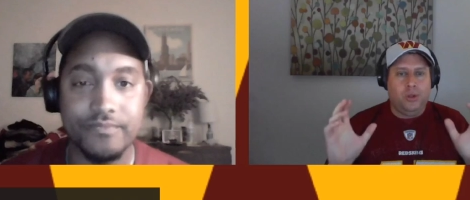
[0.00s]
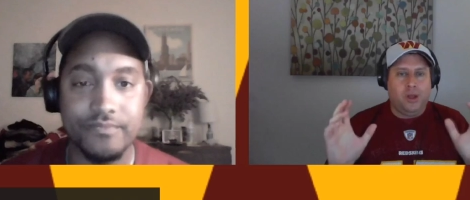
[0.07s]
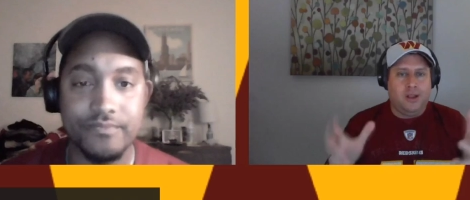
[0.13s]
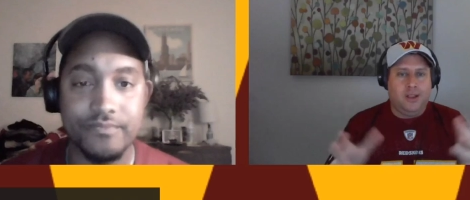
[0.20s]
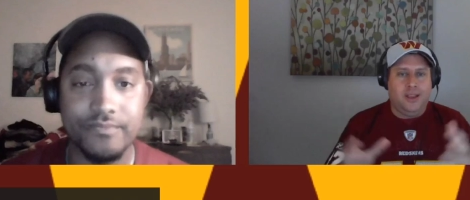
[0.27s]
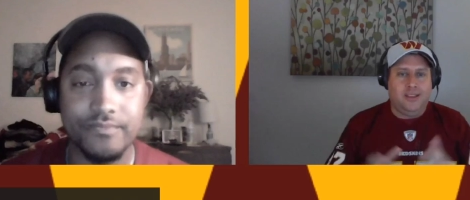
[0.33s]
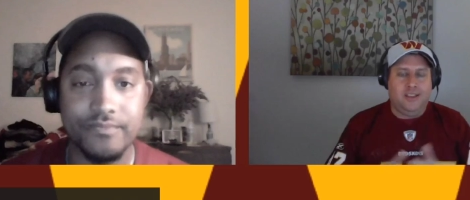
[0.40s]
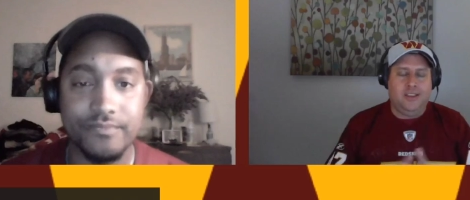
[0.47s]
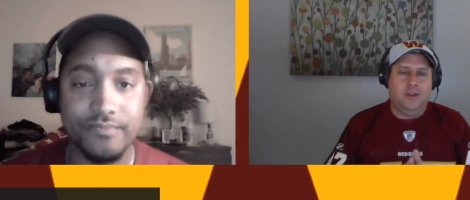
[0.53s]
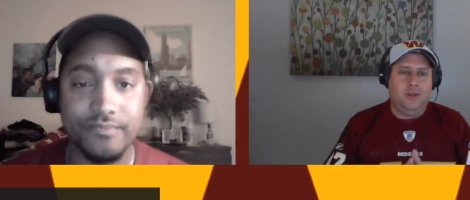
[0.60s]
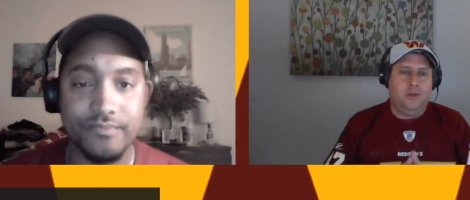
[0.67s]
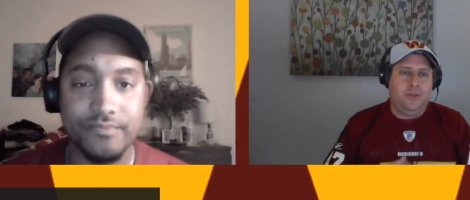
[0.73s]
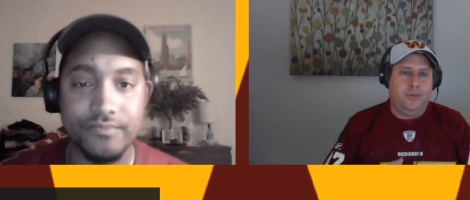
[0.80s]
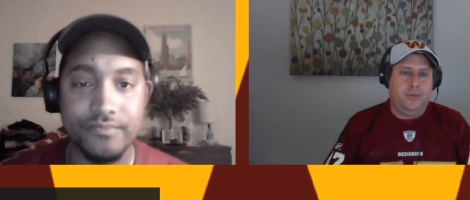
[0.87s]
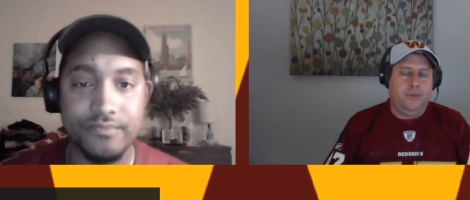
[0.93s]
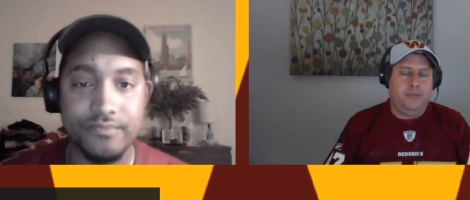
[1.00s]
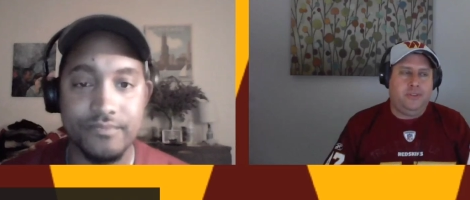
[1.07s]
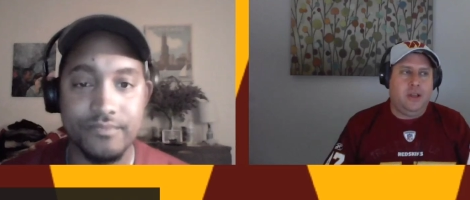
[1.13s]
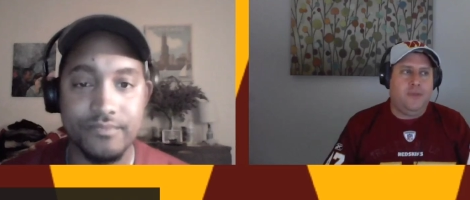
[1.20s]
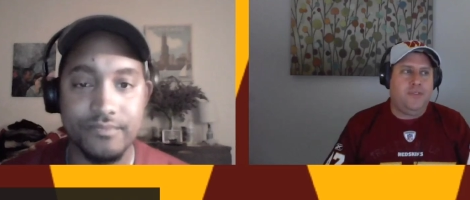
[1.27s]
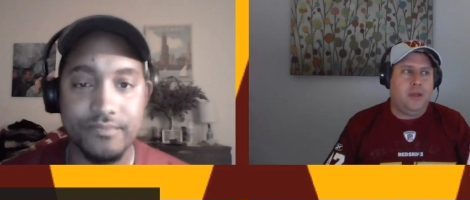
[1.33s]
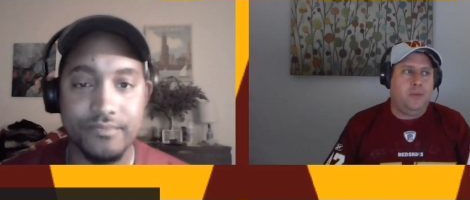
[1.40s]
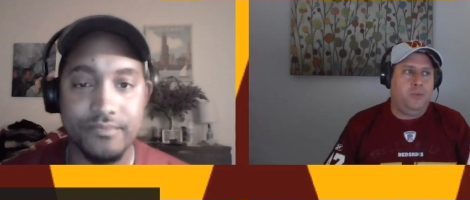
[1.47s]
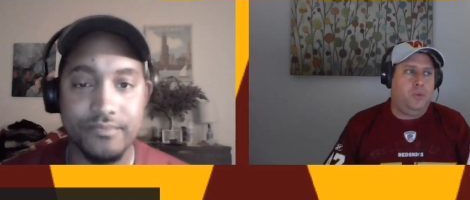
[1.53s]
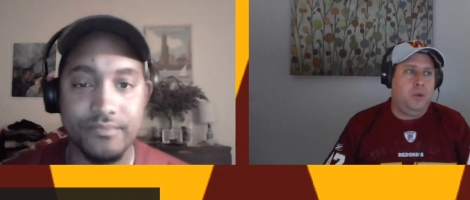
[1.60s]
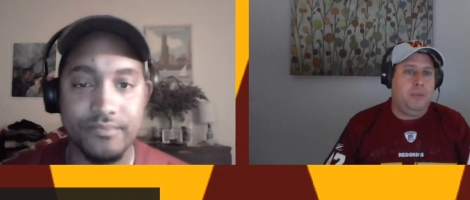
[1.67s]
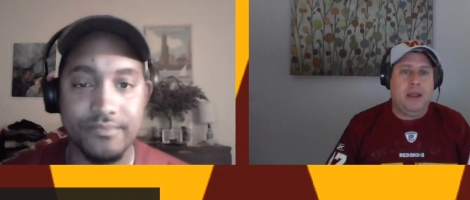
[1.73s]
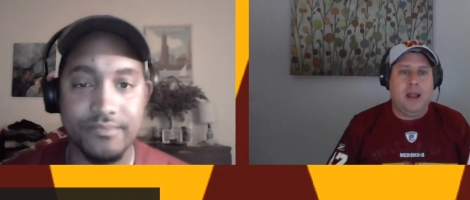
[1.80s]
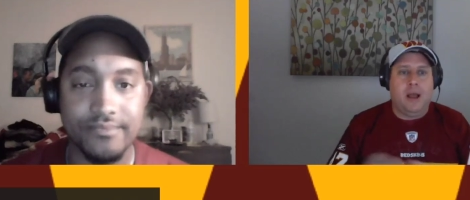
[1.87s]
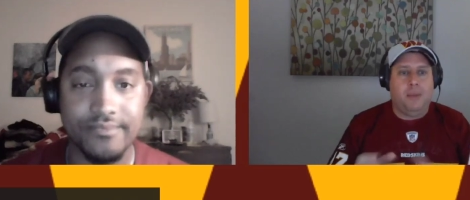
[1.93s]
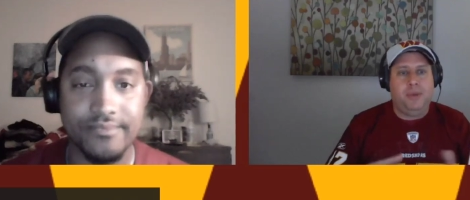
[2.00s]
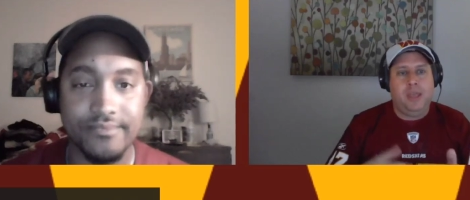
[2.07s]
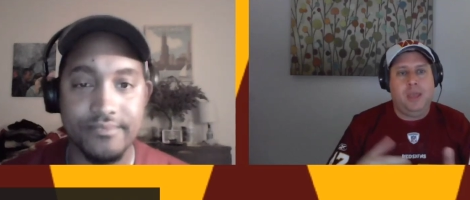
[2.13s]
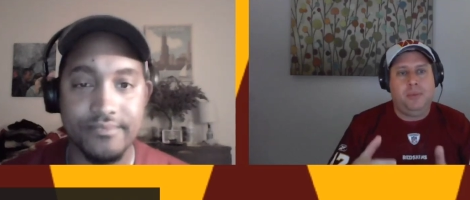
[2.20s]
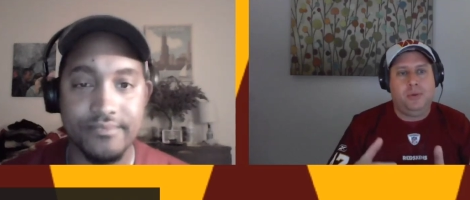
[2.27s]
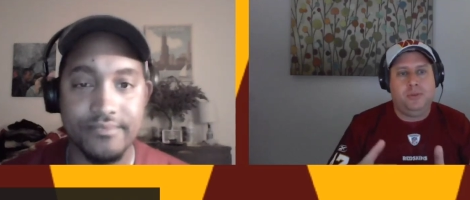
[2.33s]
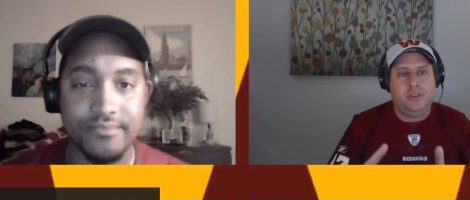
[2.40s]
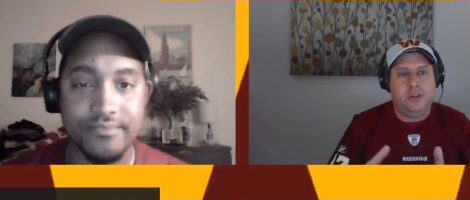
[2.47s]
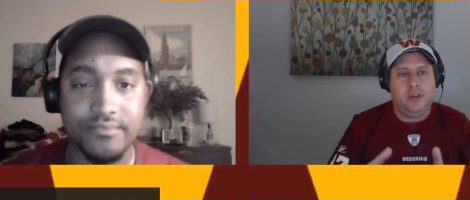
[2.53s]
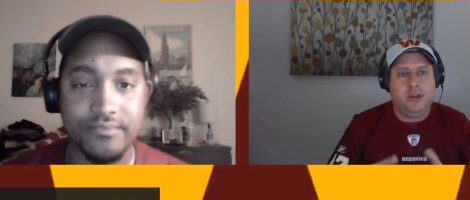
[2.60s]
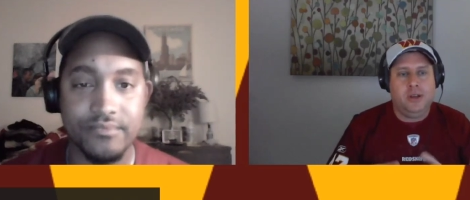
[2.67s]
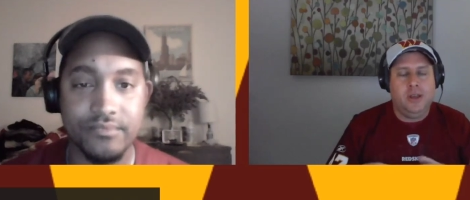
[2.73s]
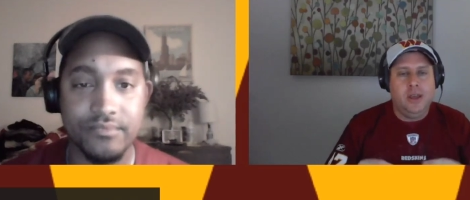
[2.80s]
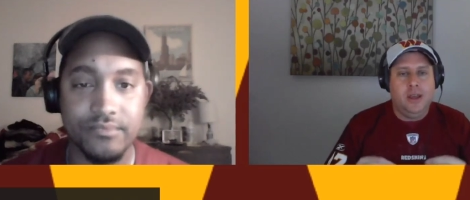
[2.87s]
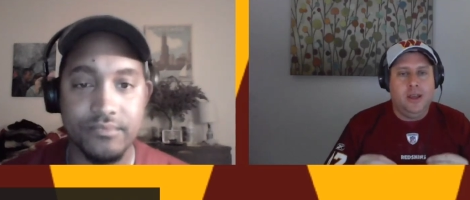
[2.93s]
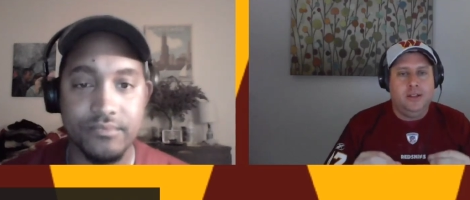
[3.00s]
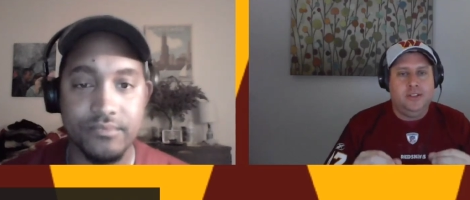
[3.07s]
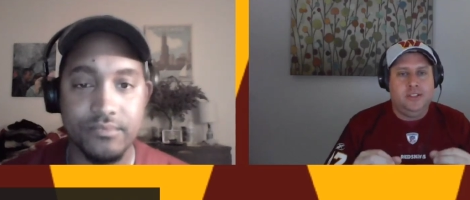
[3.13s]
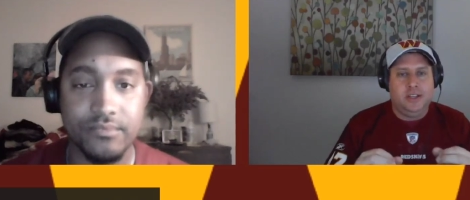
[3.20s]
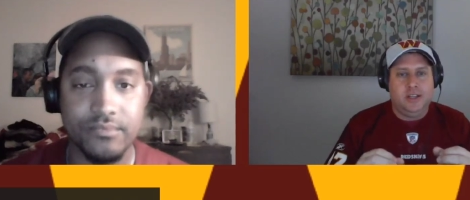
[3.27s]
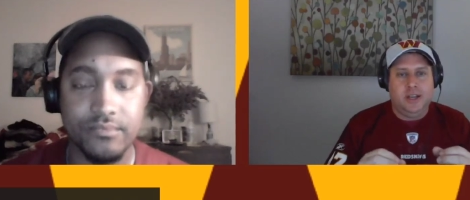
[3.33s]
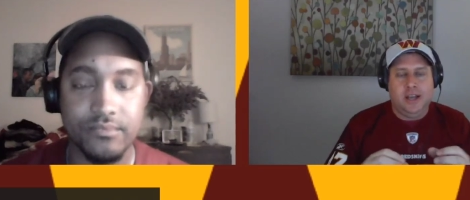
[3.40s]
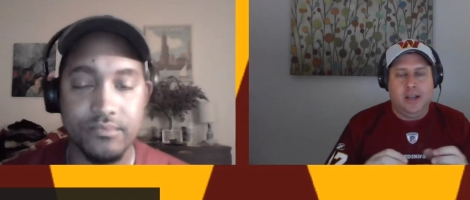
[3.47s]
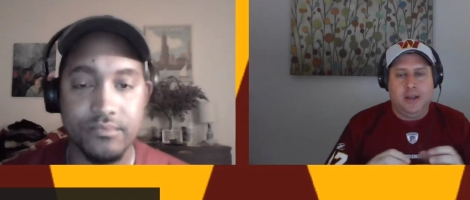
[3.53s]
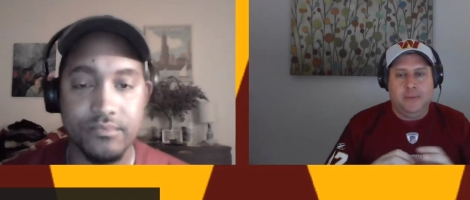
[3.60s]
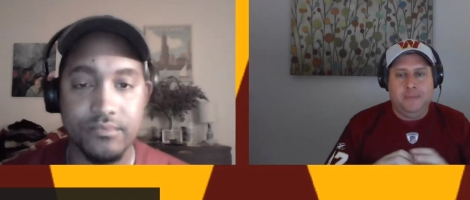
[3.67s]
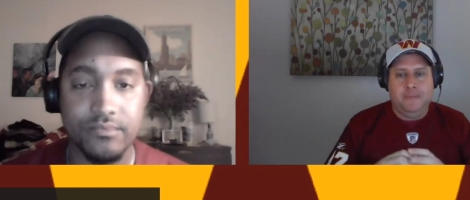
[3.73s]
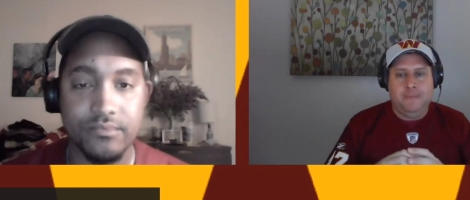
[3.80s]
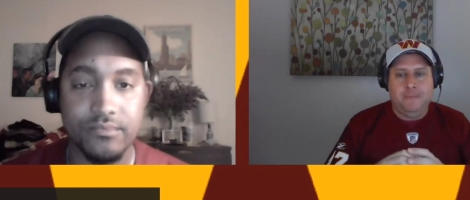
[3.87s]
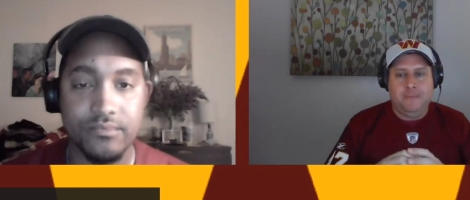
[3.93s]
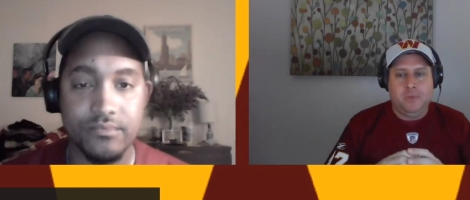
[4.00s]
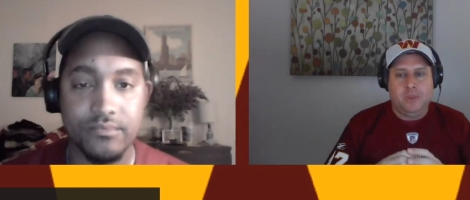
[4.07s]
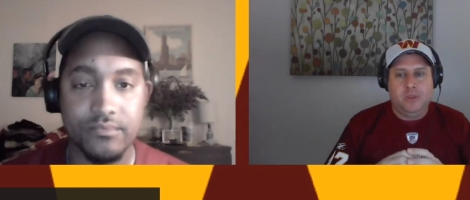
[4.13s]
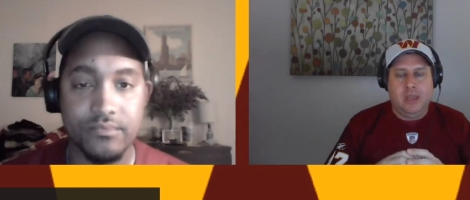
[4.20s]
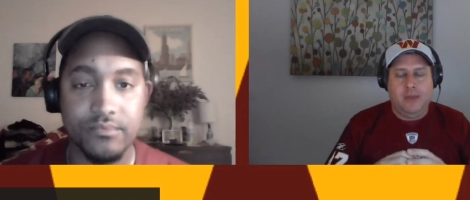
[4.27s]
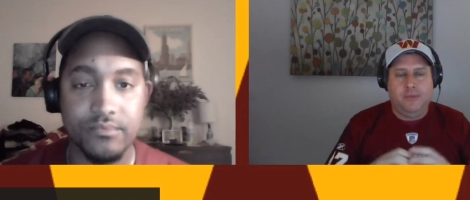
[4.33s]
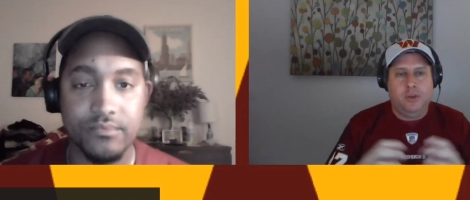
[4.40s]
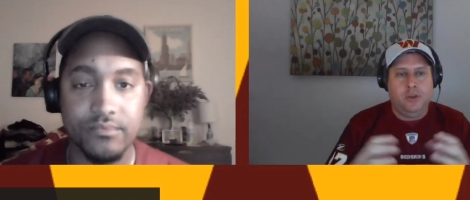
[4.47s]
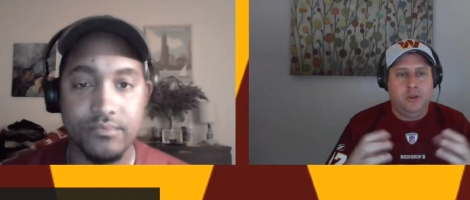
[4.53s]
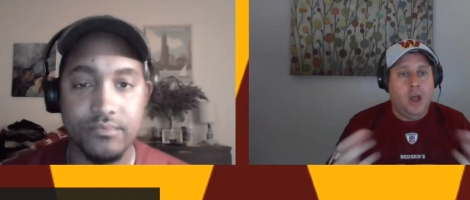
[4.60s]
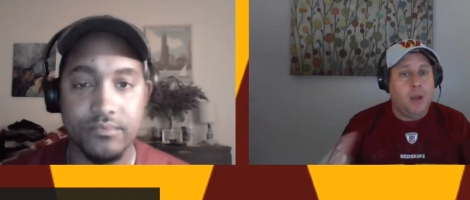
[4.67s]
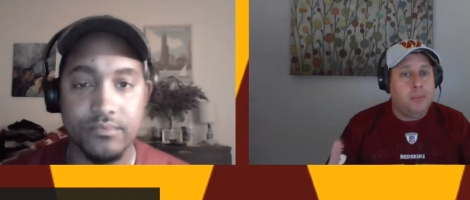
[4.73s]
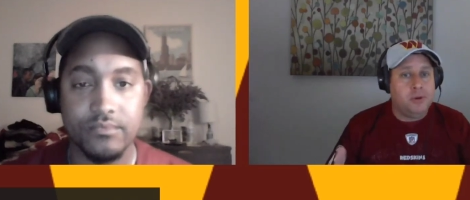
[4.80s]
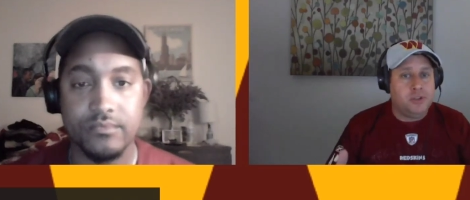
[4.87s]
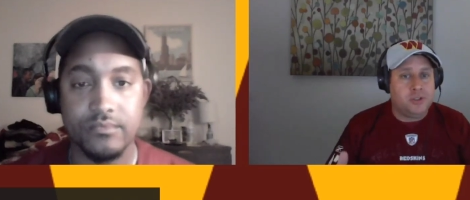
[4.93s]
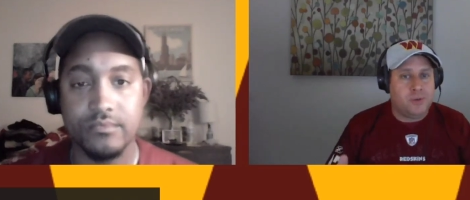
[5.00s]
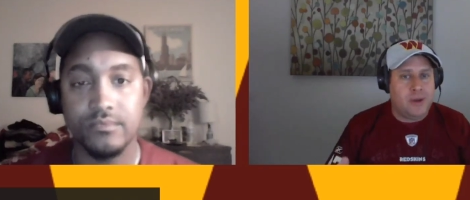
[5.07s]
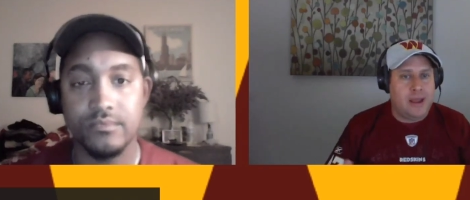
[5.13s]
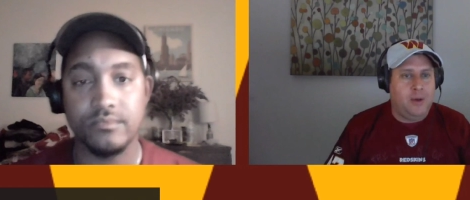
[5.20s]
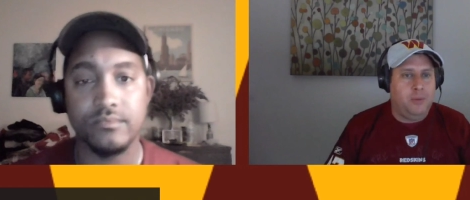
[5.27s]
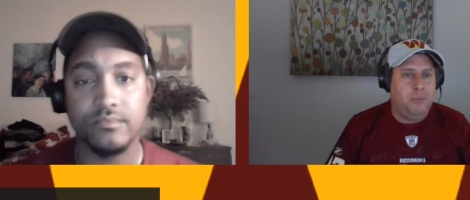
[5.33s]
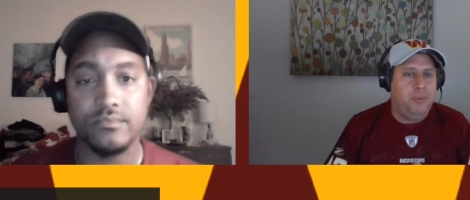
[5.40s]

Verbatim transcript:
Speaker 1: lot of like stuff that we may not be able to to um, to have good numbers around.